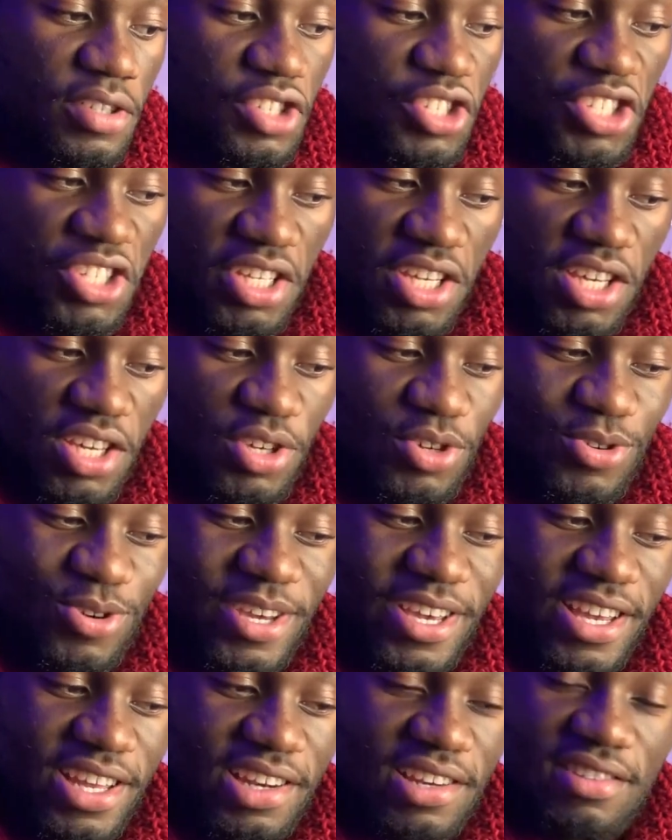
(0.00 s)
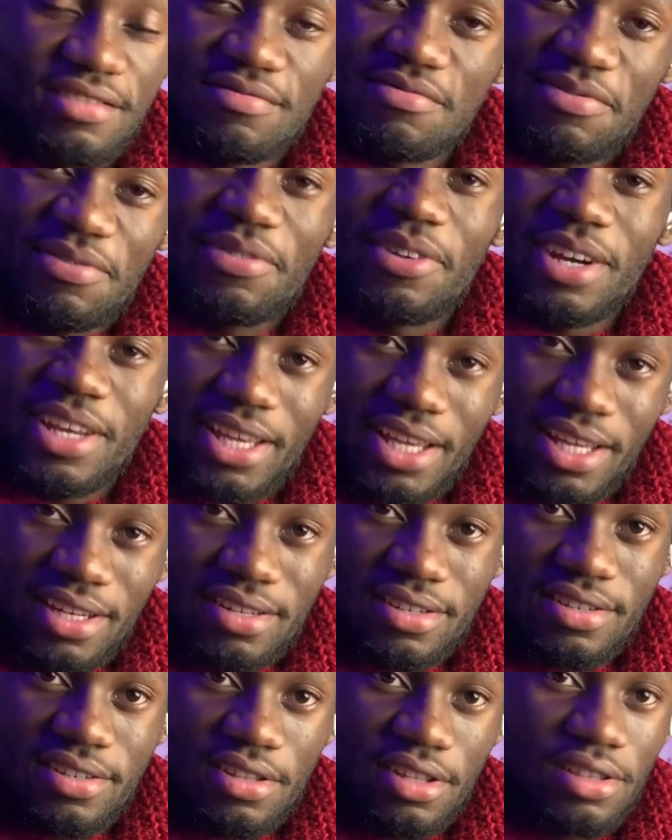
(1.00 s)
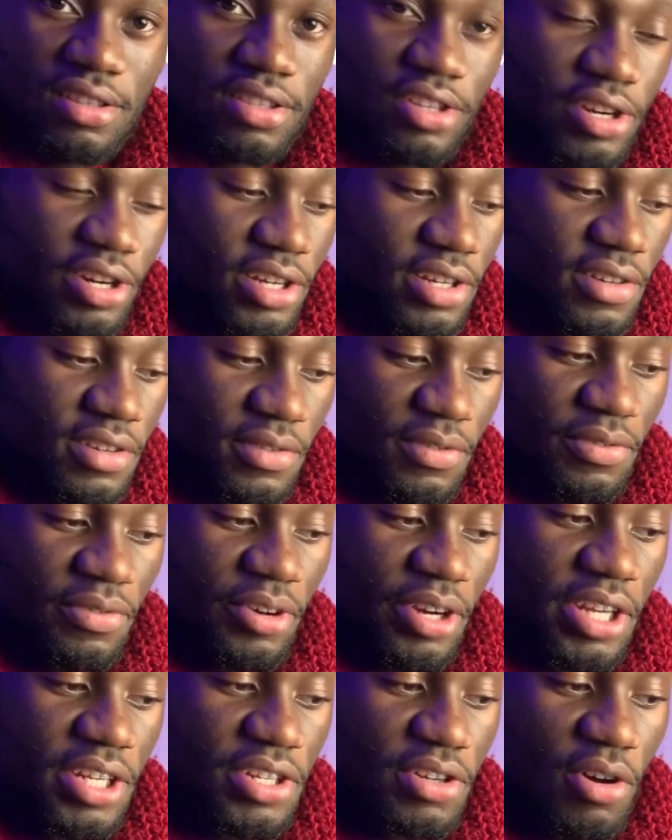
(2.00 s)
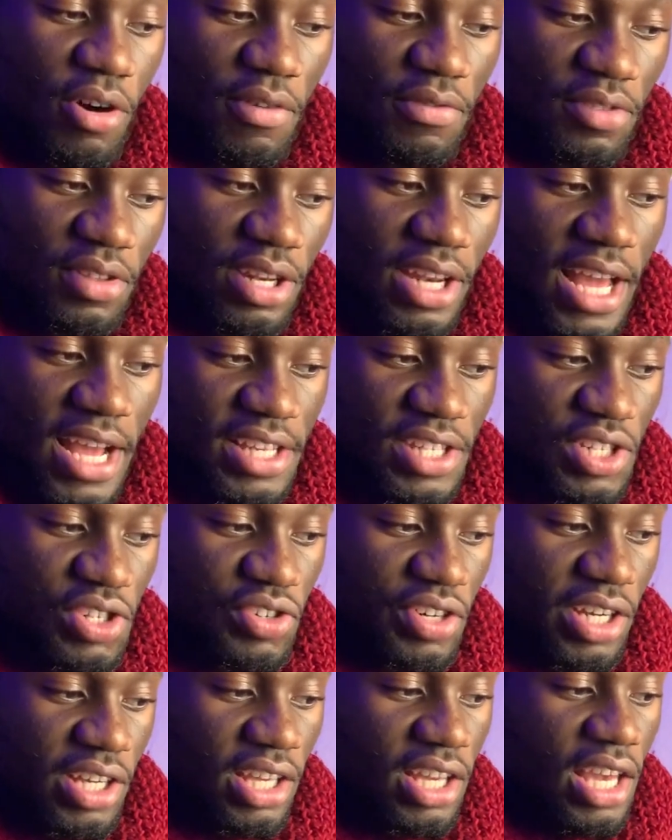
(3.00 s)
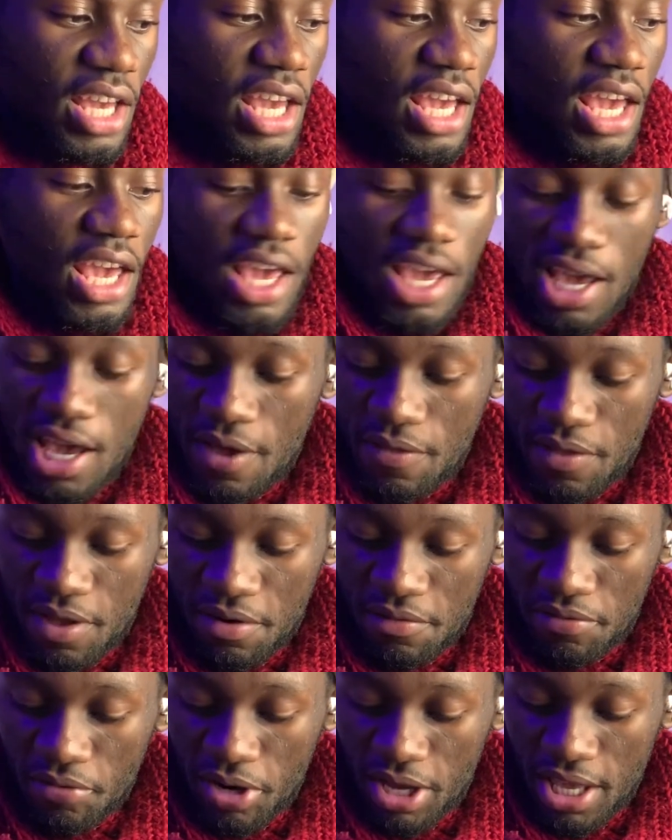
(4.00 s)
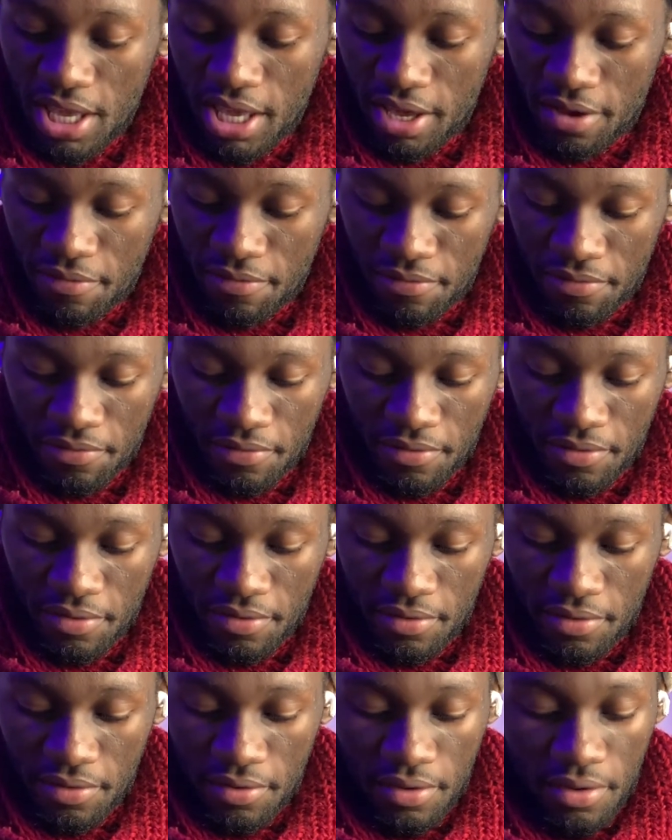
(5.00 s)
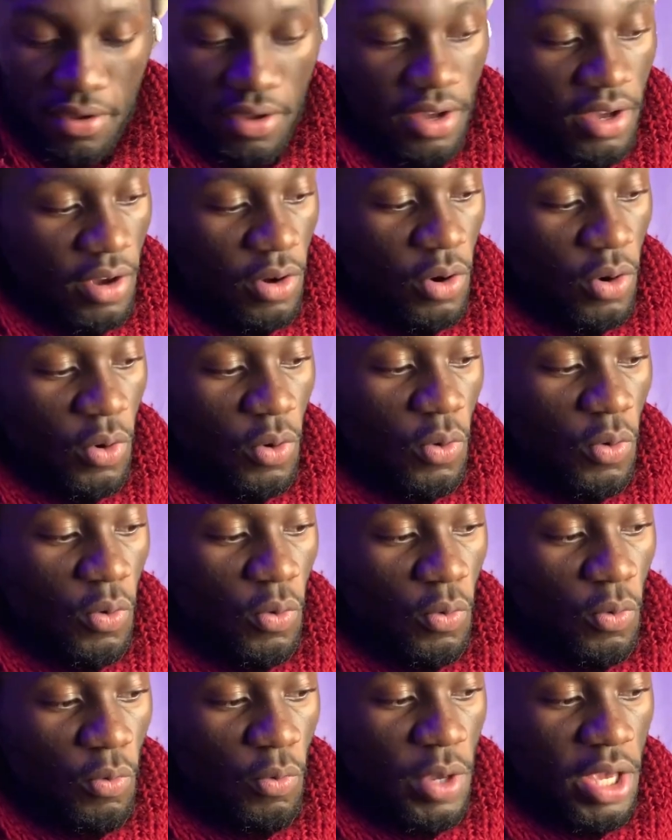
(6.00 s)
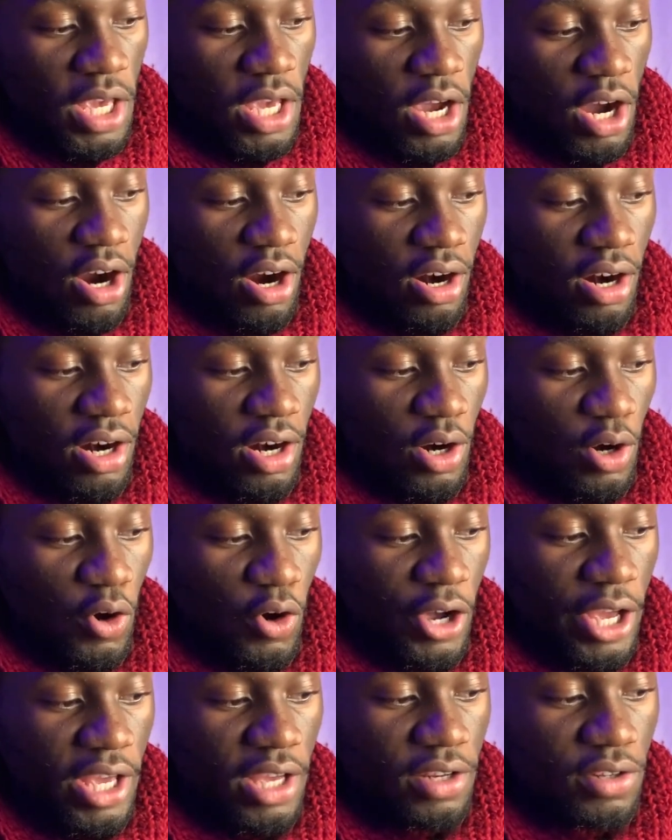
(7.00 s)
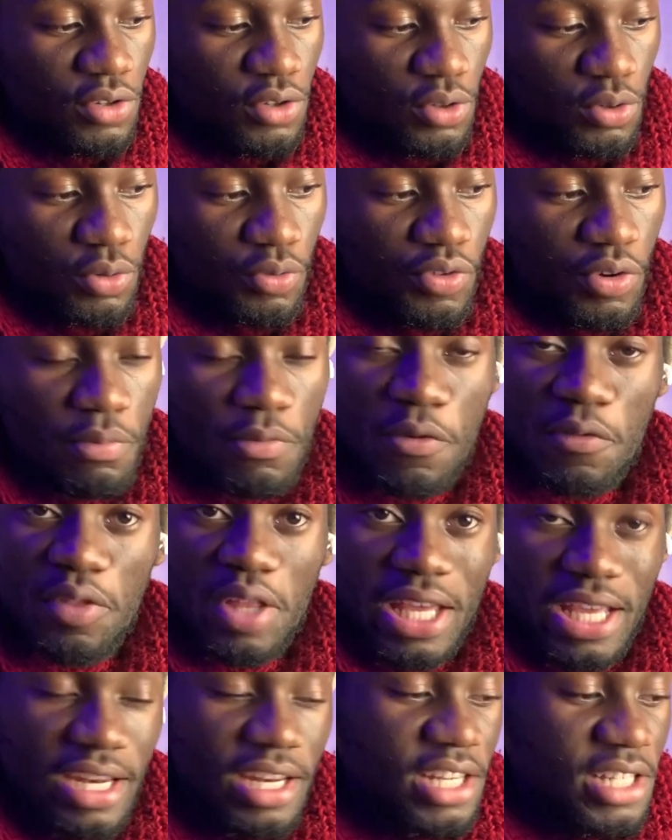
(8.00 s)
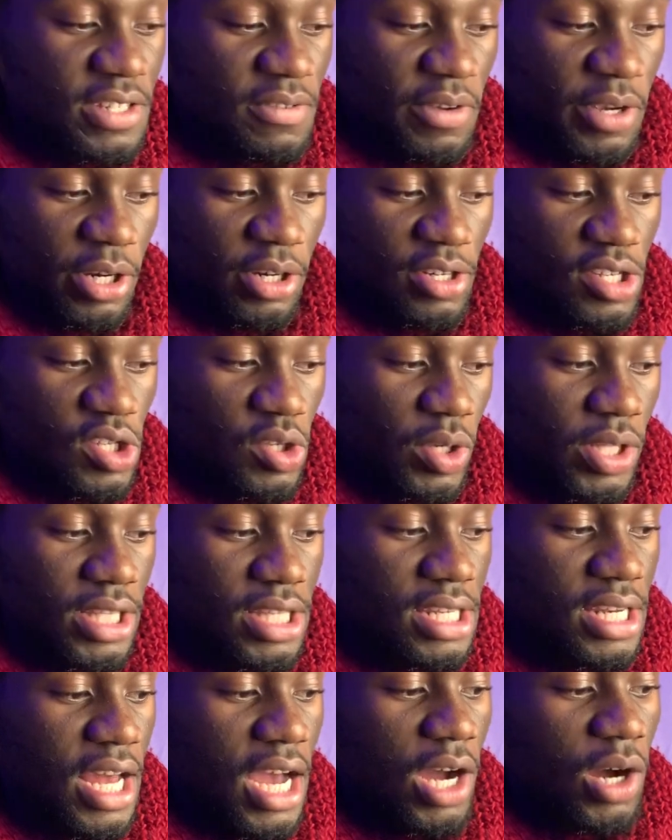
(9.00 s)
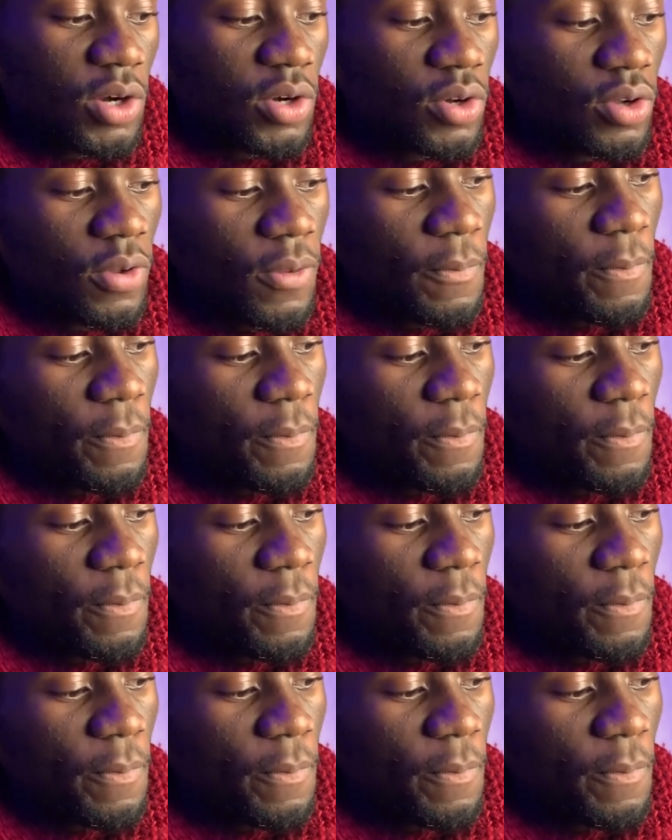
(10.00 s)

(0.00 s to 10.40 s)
G, you can forget the 3rd fret of the last string, and then for F we are going to remove the index finger, so it's now